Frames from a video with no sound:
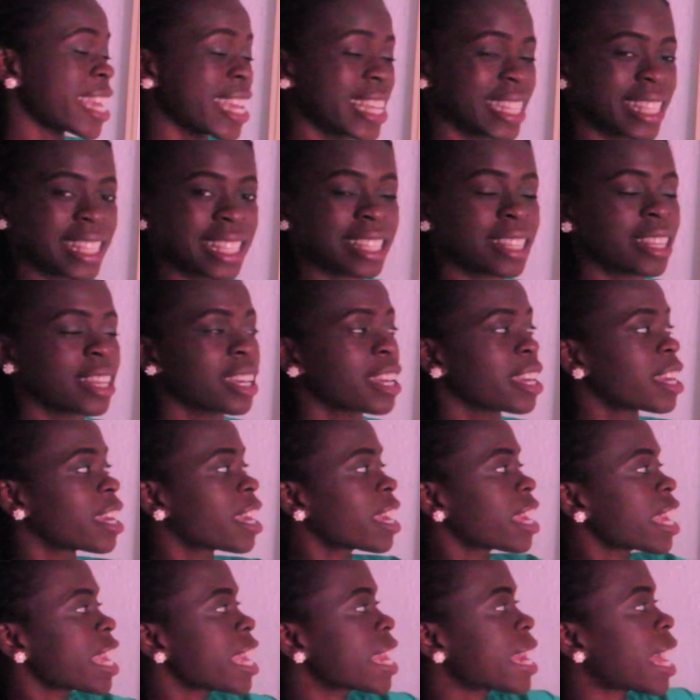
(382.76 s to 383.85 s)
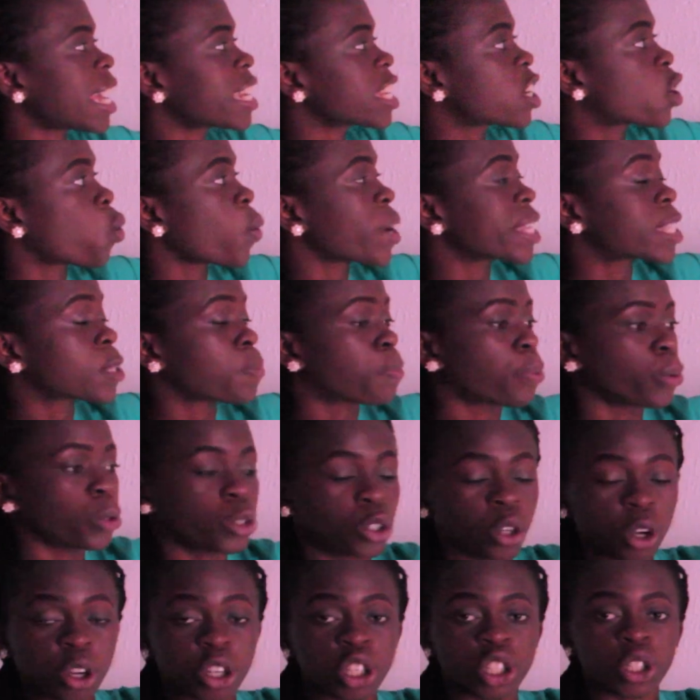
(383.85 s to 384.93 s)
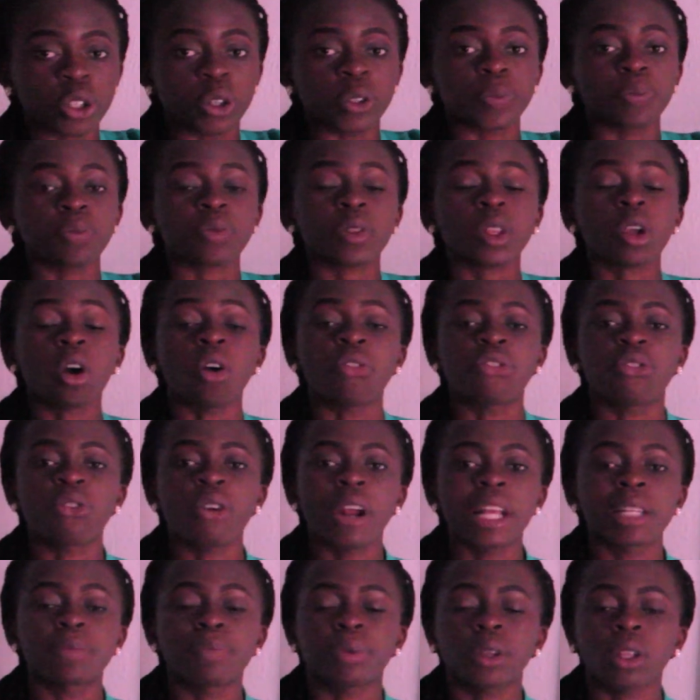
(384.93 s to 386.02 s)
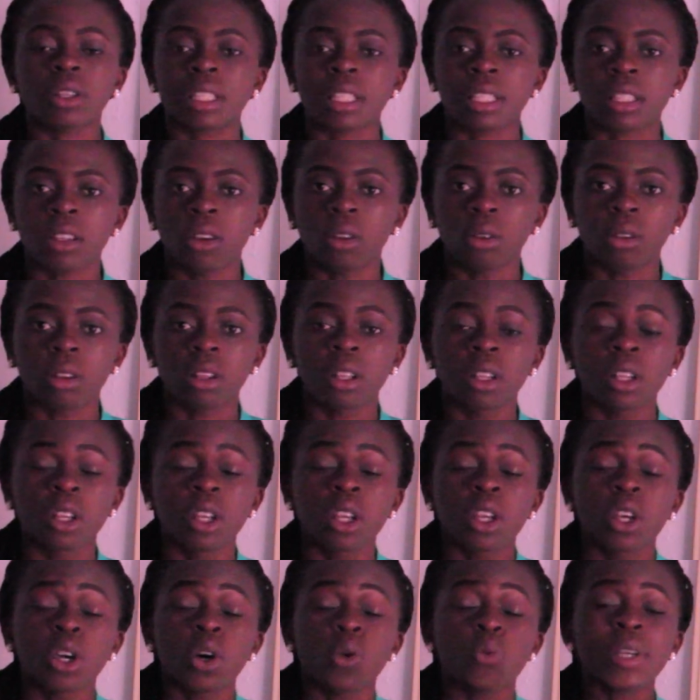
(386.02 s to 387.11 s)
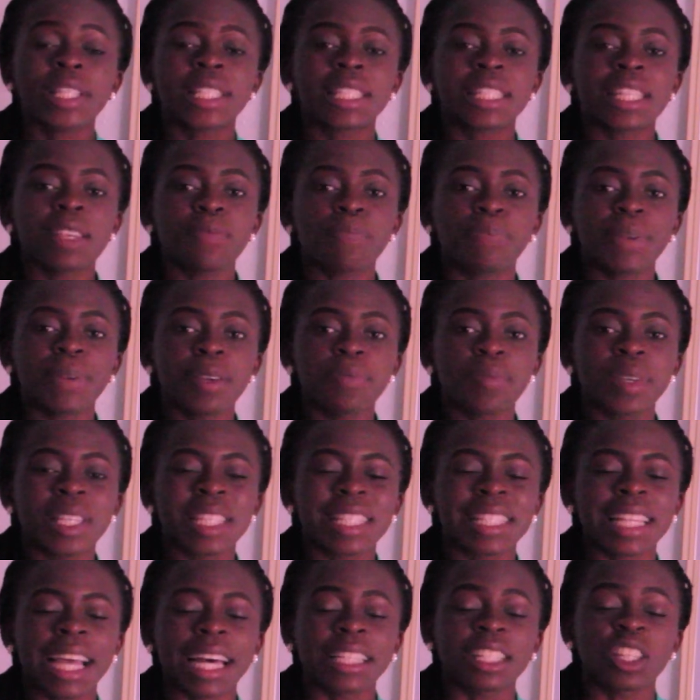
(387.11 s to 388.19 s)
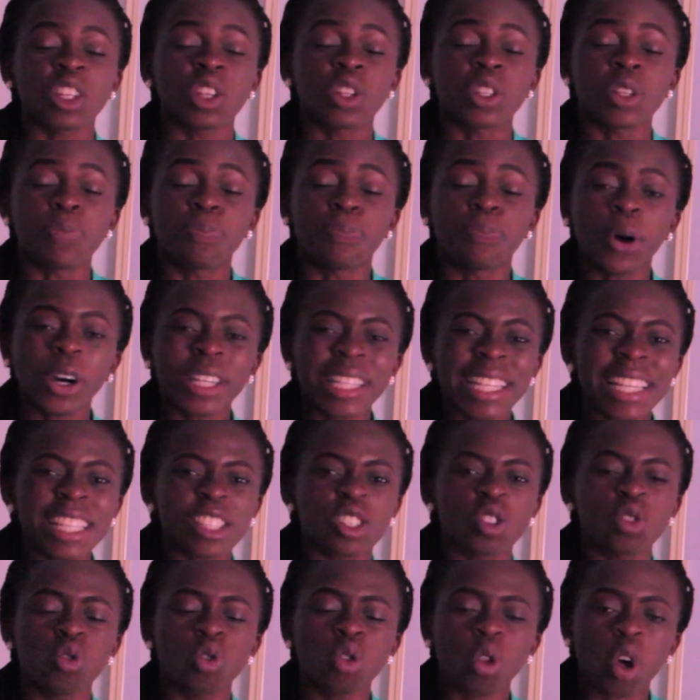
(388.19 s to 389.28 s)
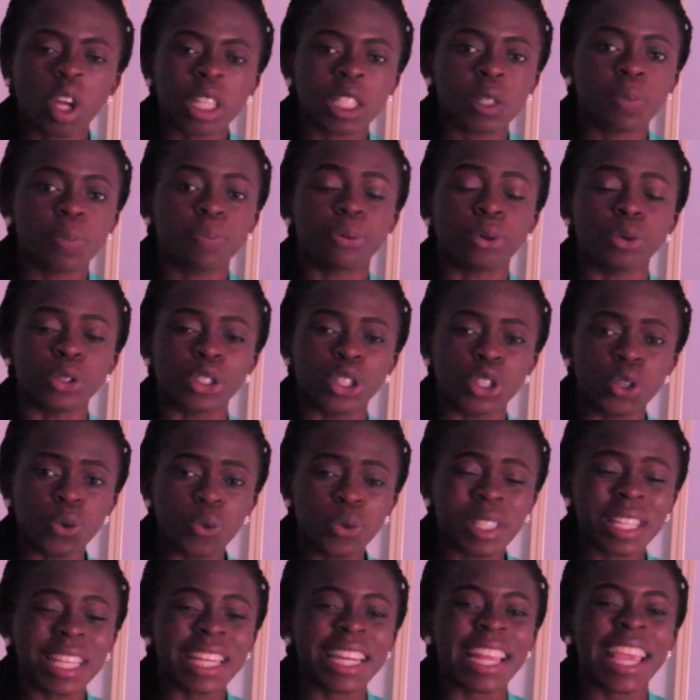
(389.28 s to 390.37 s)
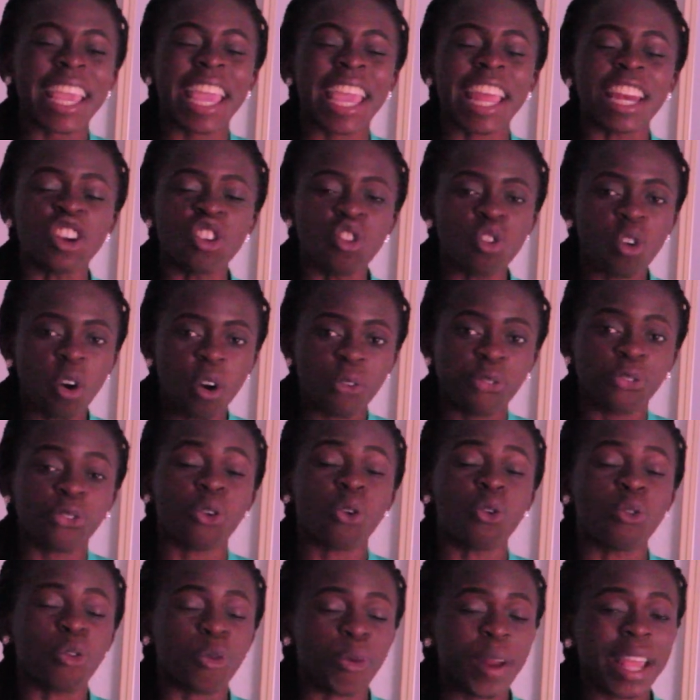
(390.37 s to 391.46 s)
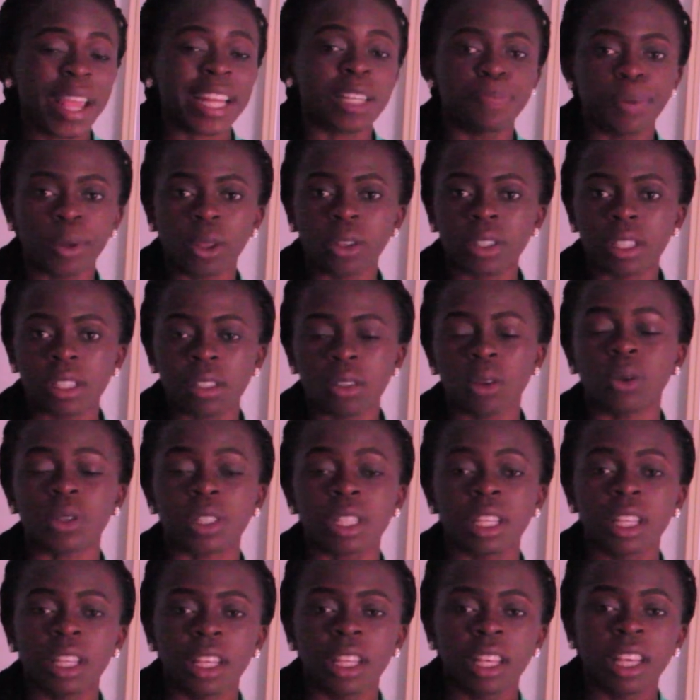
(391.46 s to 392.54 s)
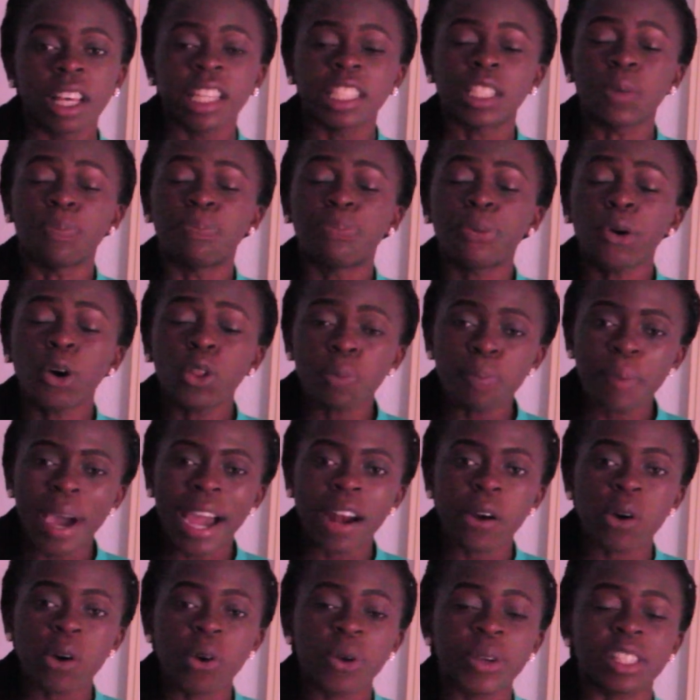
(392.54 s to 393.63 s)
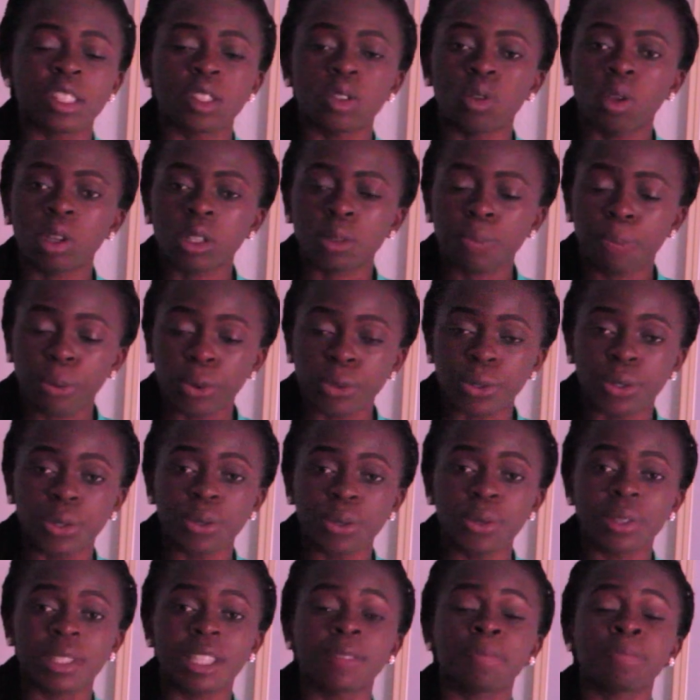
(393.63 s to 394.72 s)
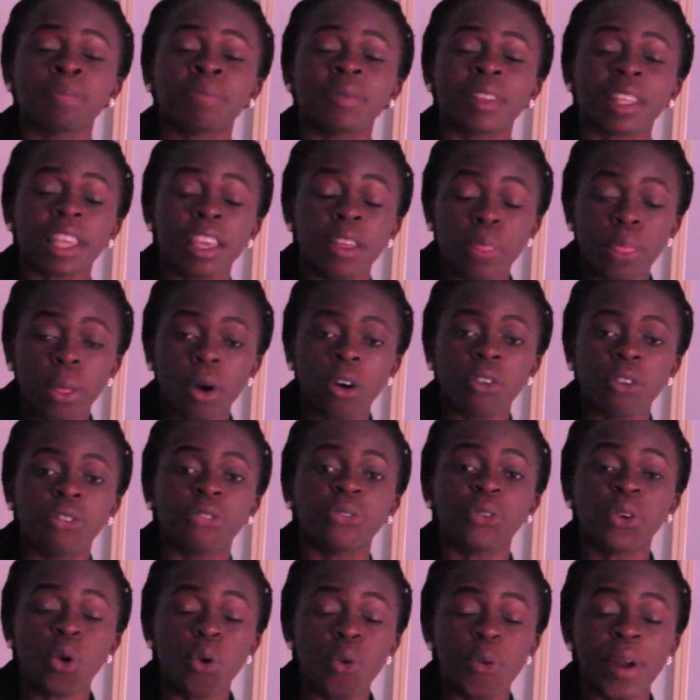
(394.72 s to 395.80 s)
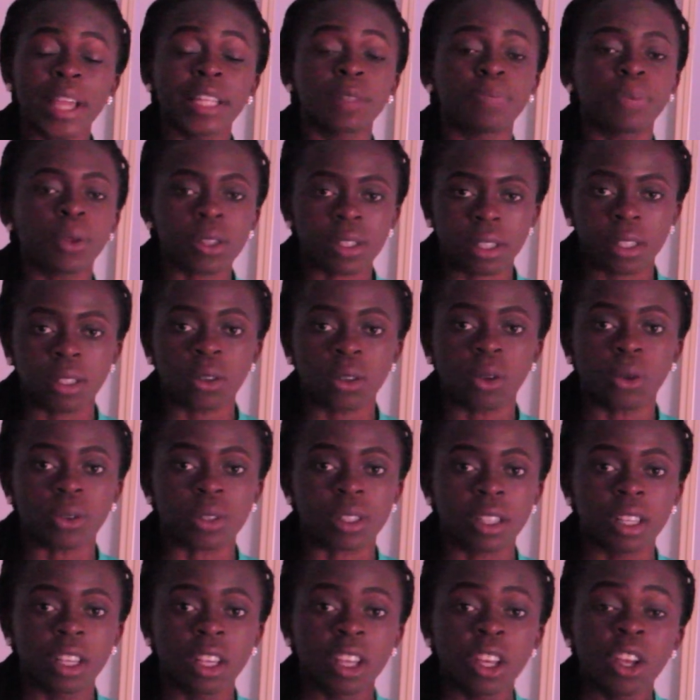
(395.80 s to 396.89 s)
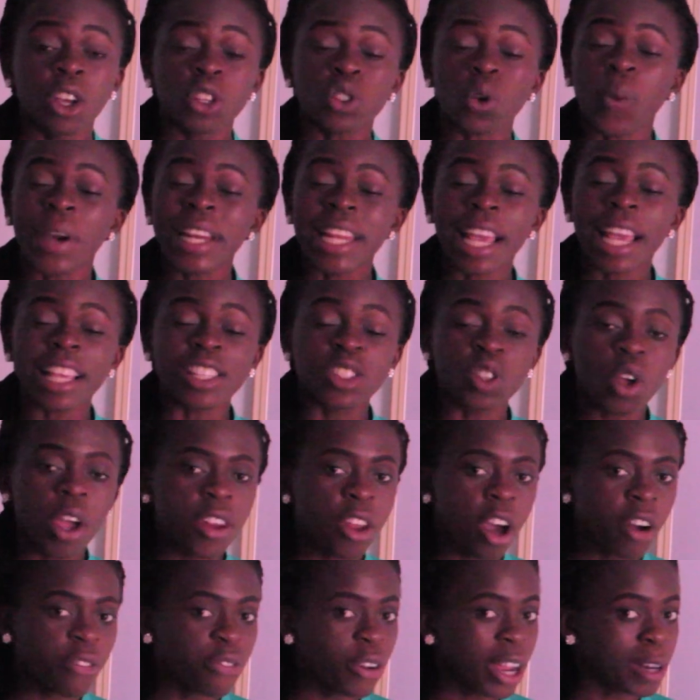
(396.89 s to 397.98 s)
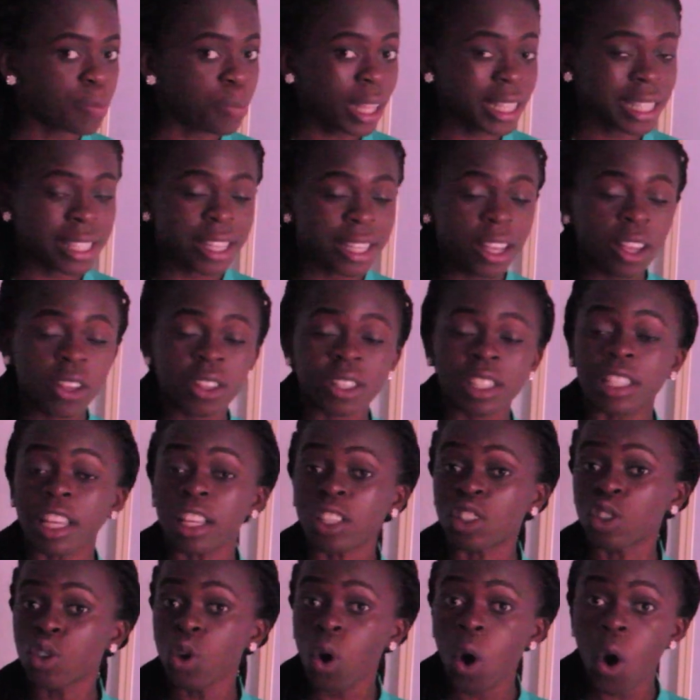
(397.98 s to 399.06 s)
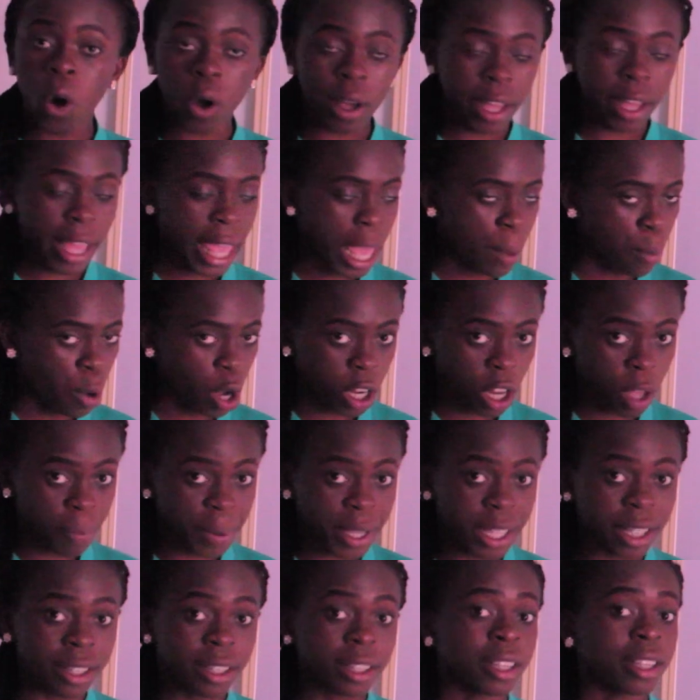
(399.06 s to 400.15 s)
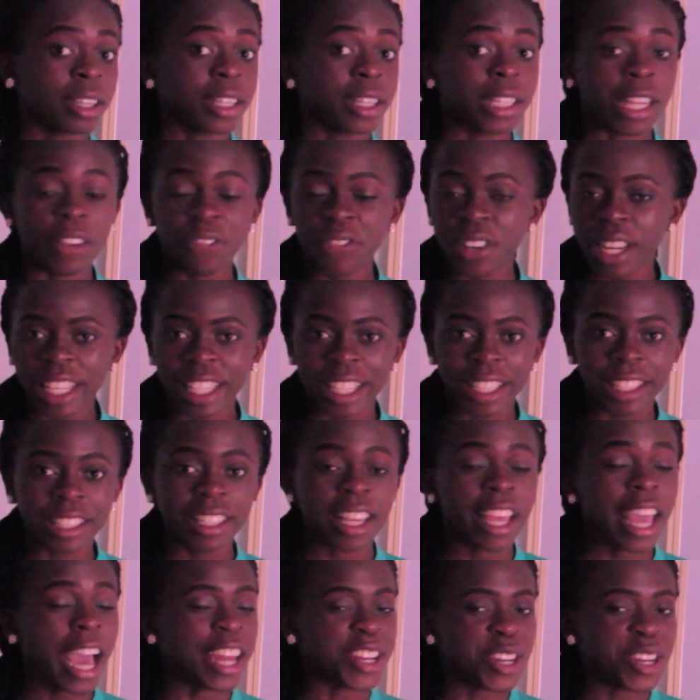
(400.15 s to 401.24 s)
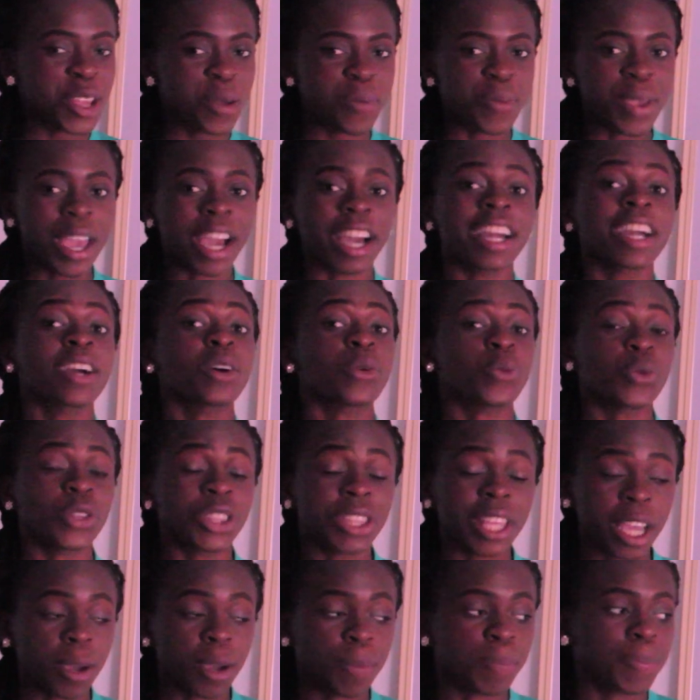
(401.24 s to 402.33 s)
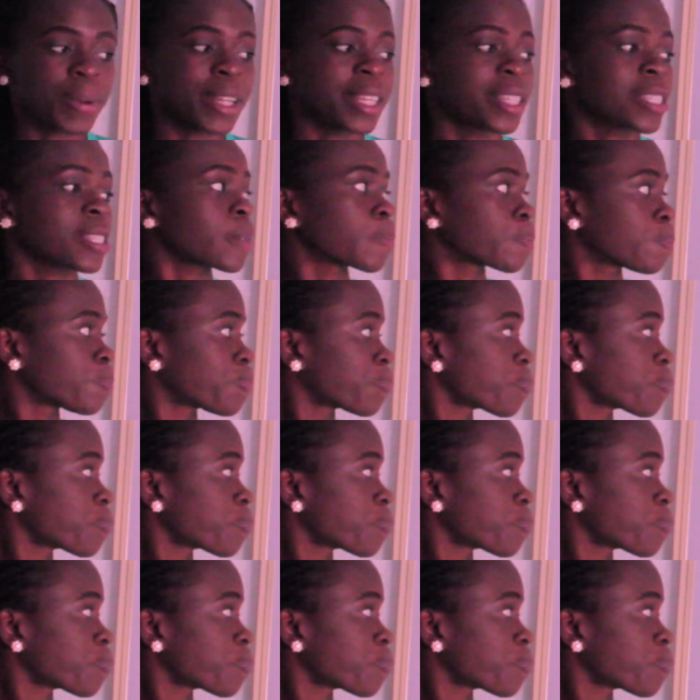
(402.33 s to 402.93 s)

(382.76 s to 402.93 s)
is inadequate production of red blood cell, which simply means that the body is not producing enough red blood cells. The bone marrow is not producing enough red blood cells. So when there's no enough red blood cells, there's no hemoglobin, definitely anemia will take place.